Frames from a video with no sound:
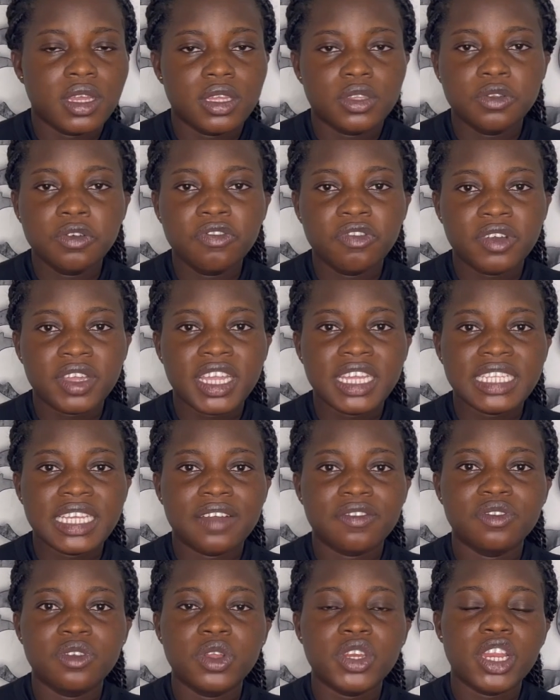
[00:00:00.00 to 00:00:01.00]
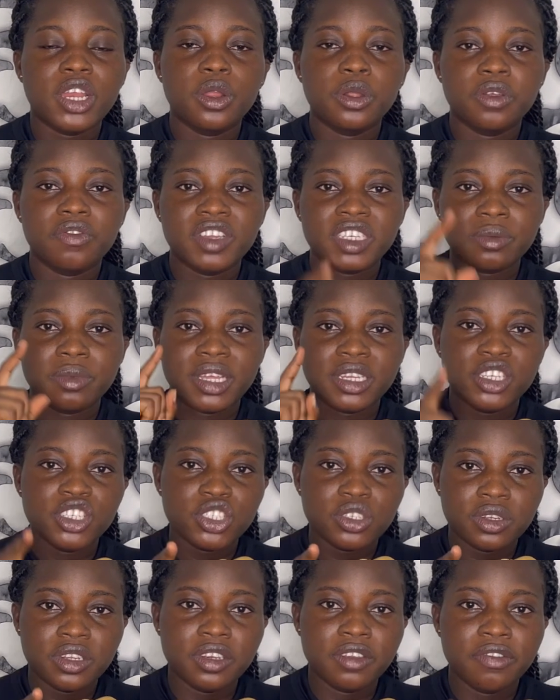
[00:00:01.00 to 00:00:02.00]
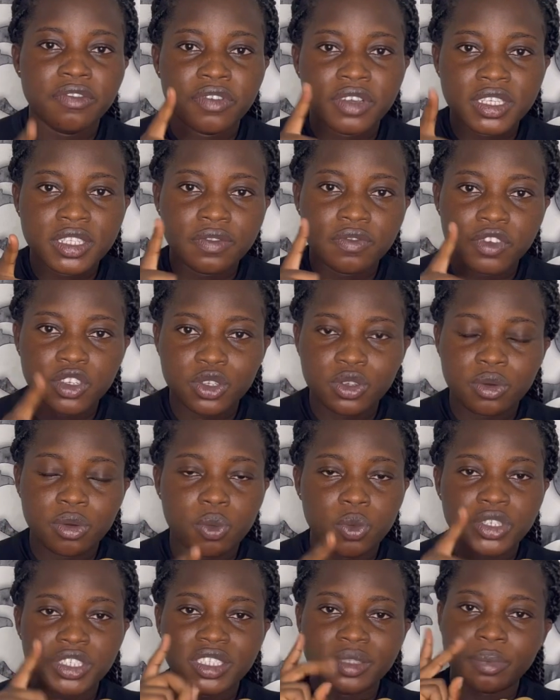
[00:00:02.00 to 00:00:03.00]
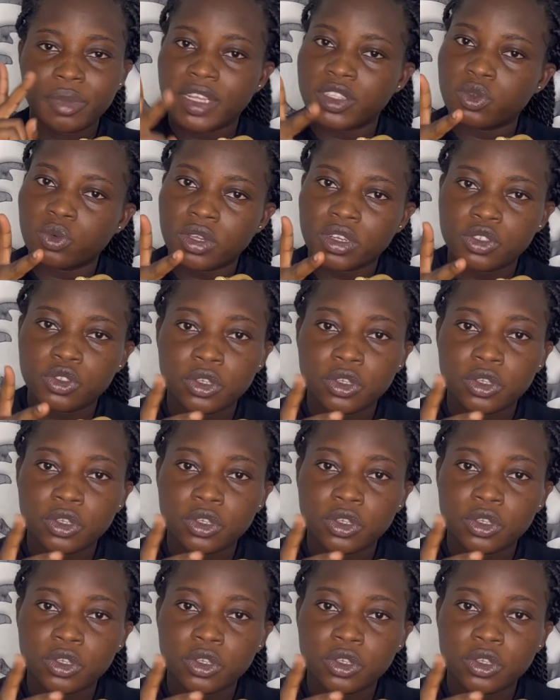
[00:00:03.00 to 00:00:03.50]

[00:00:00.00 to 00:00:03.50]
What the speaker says: don't forget I've done a lot of explanation in the first video, which is part 1.